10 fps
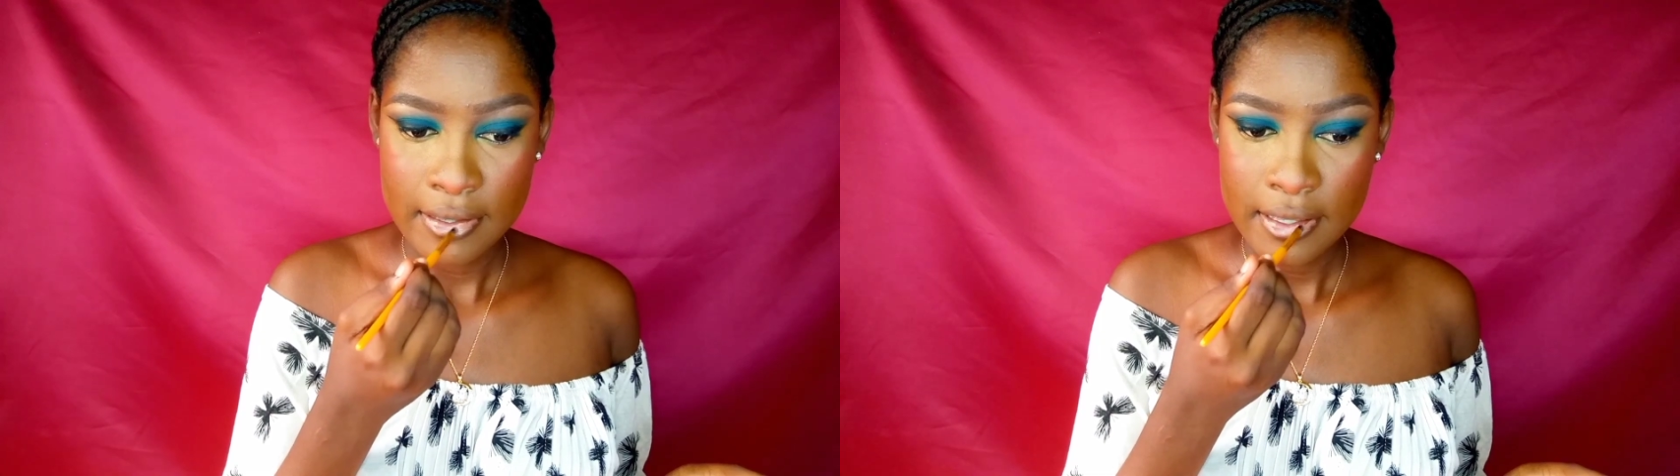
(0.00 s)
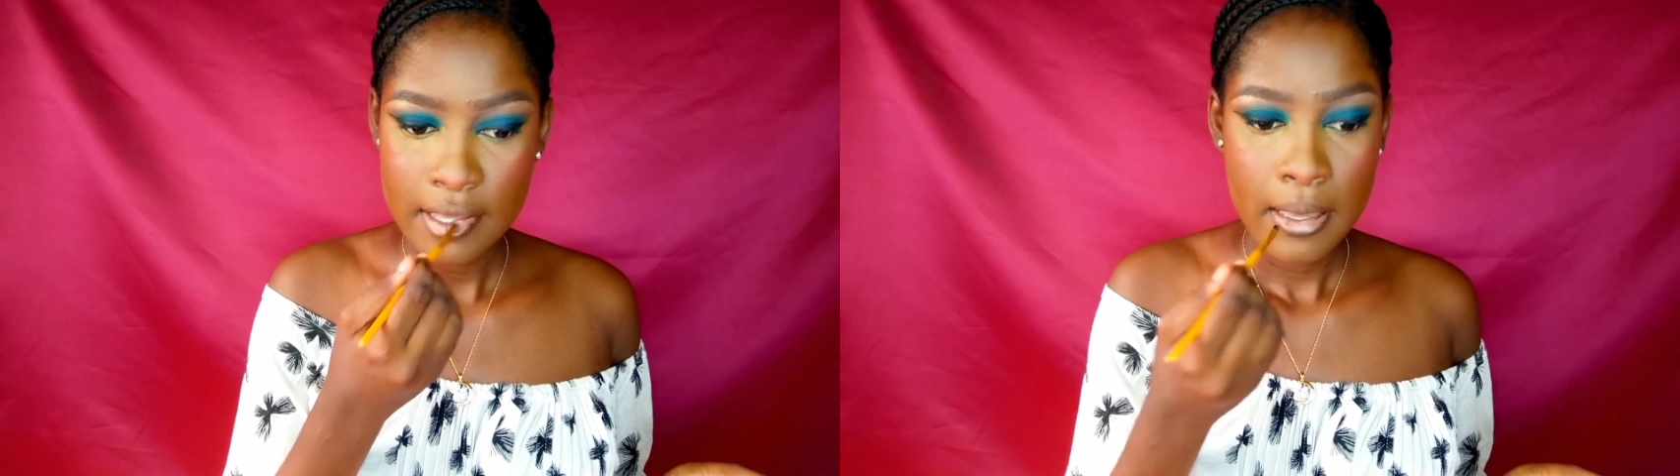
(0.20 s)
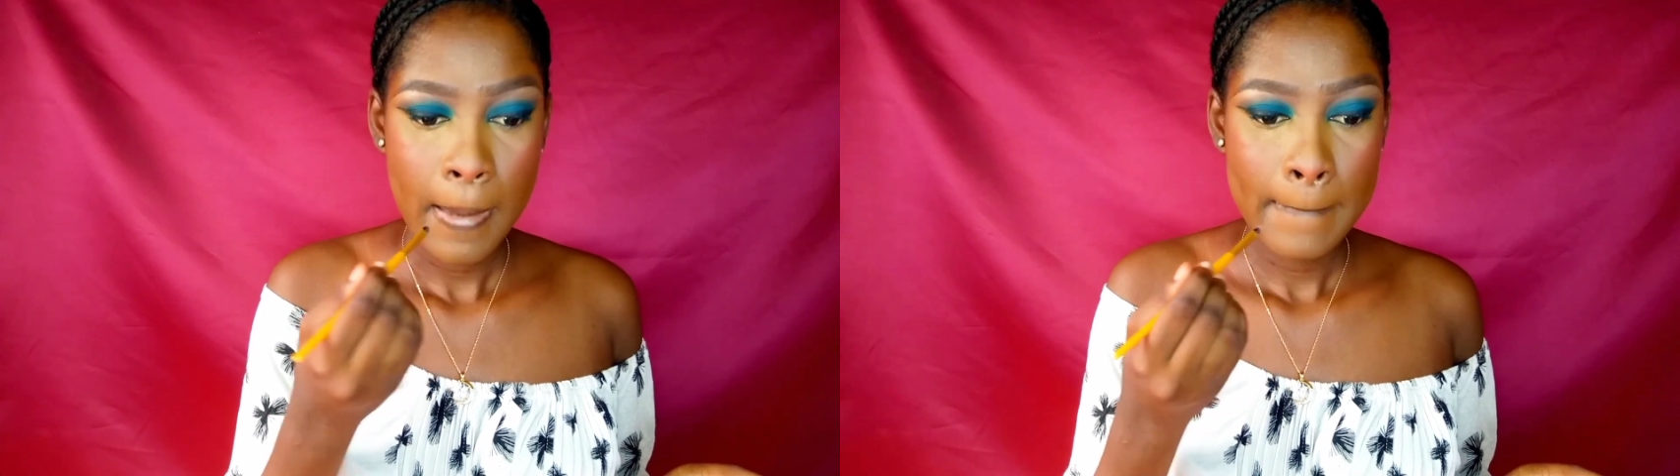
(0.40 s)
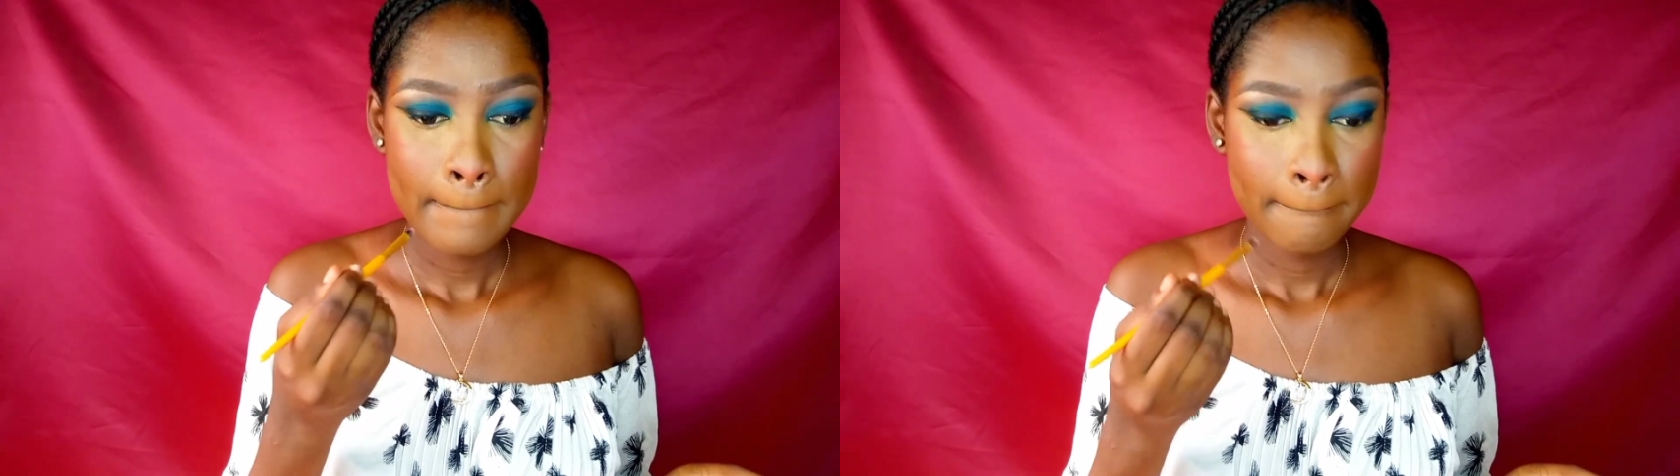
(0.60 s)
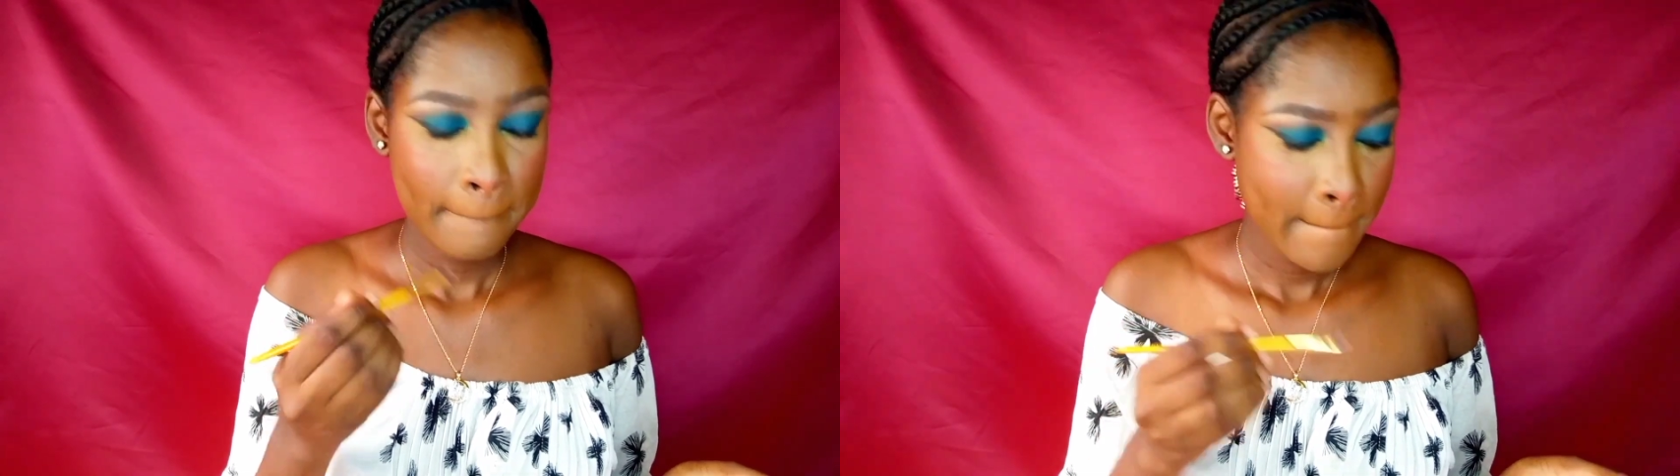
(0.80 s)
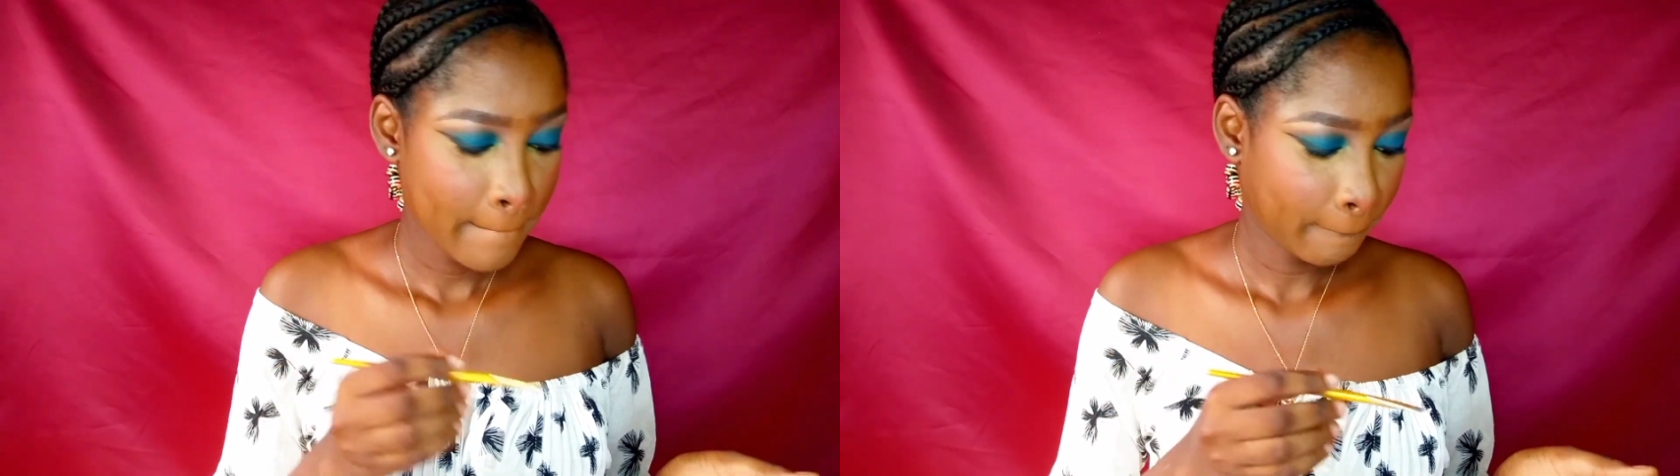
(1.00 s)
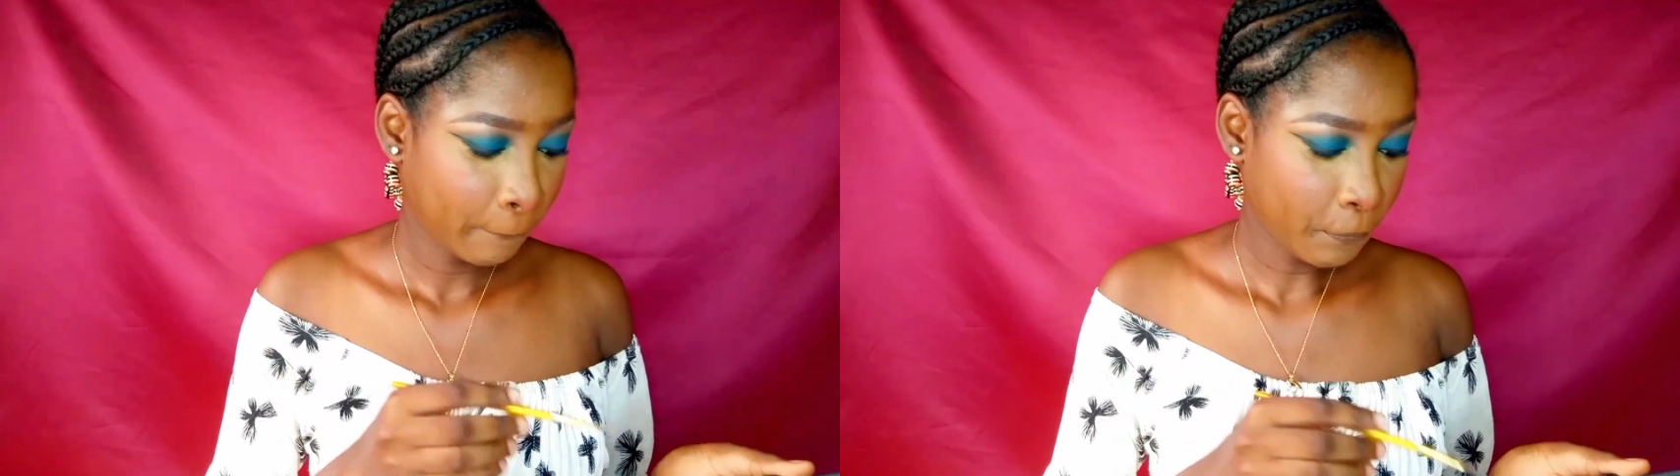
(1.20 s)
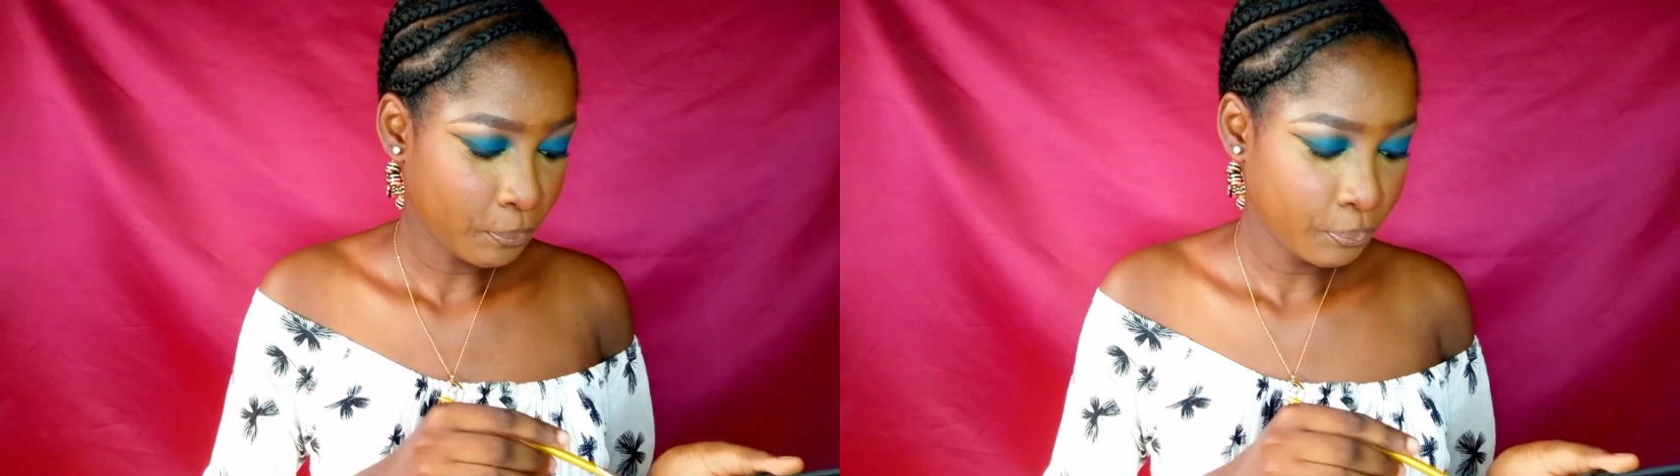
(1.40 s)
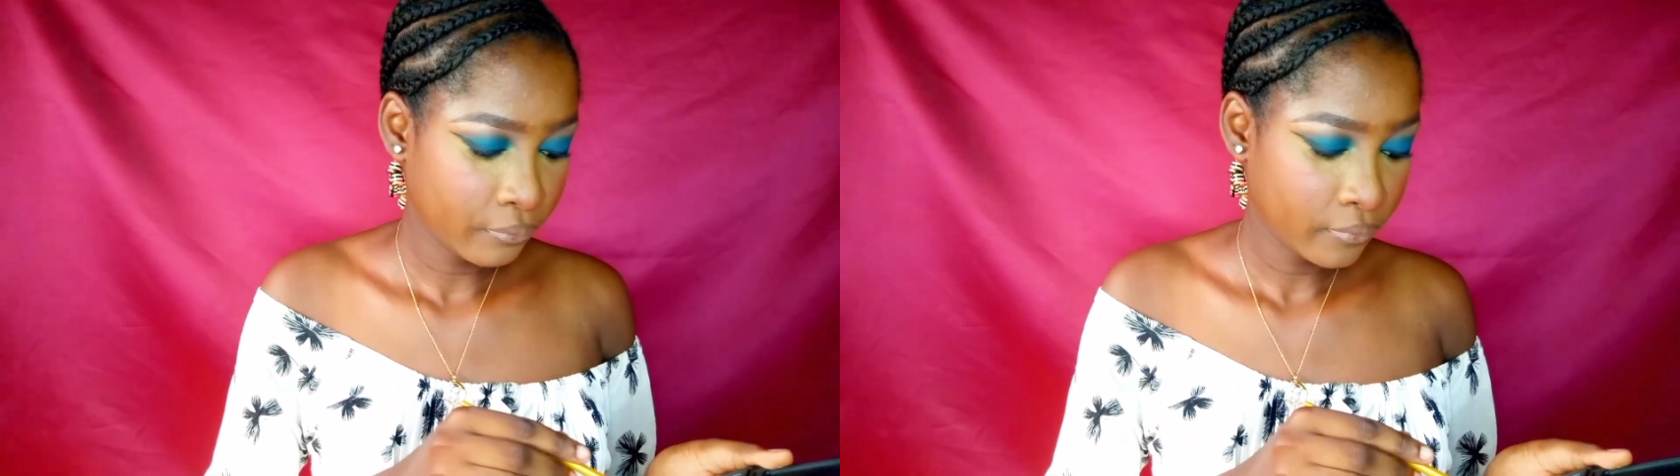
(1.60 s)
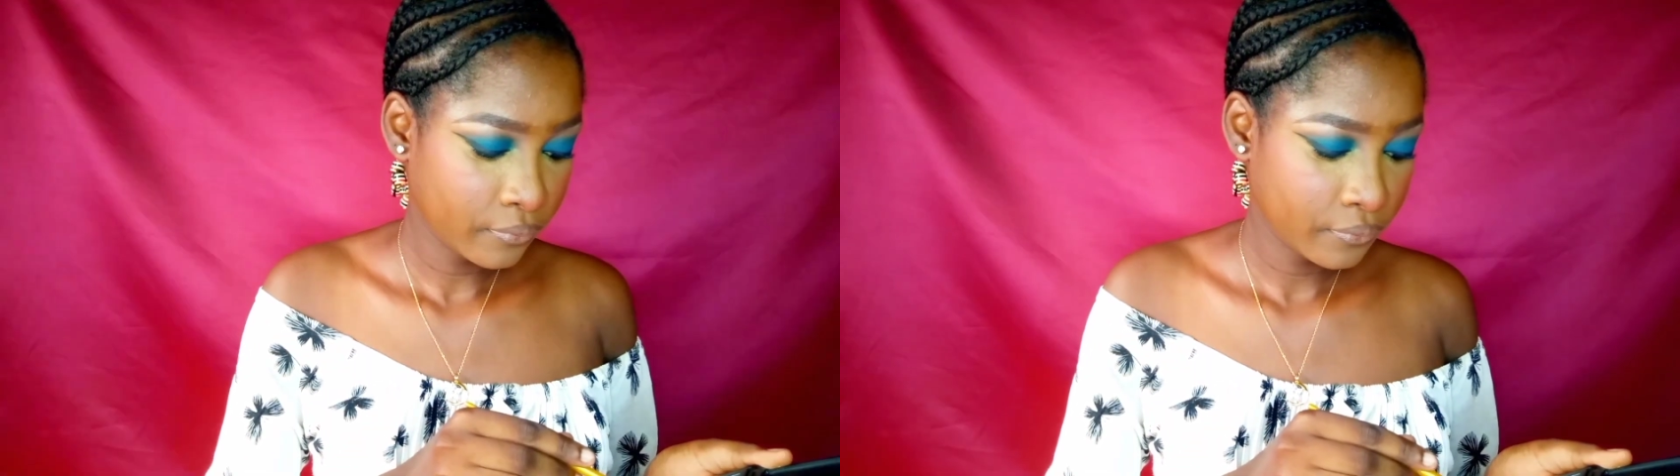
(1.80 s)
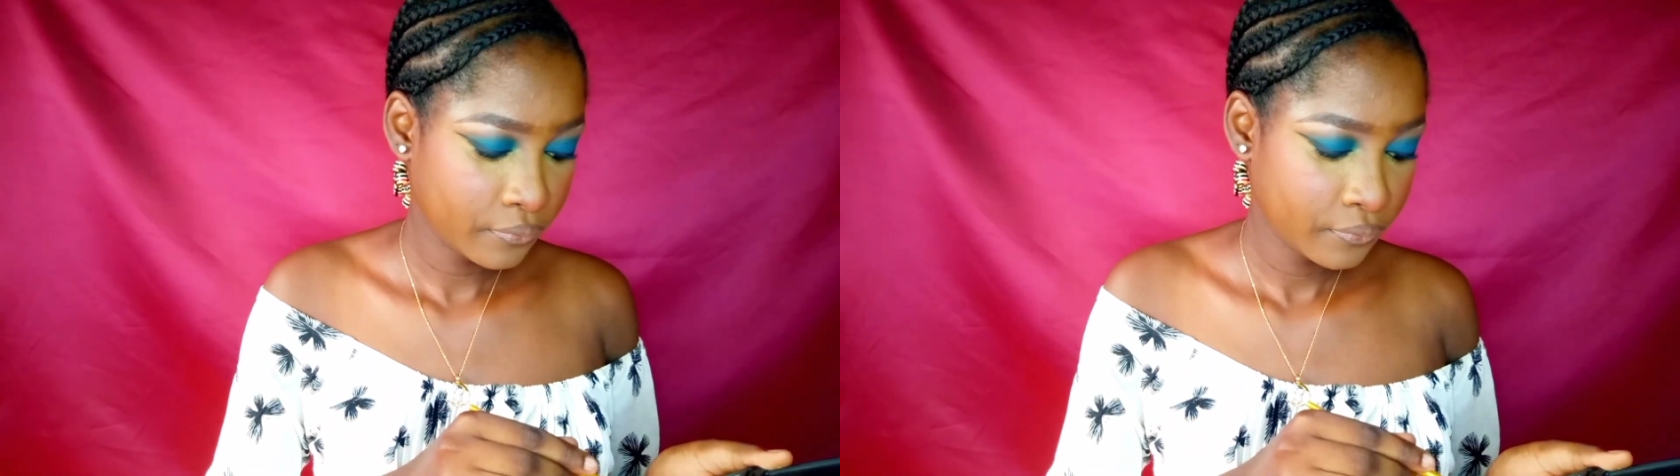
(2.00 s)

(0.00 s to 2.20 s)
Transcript: nudish pink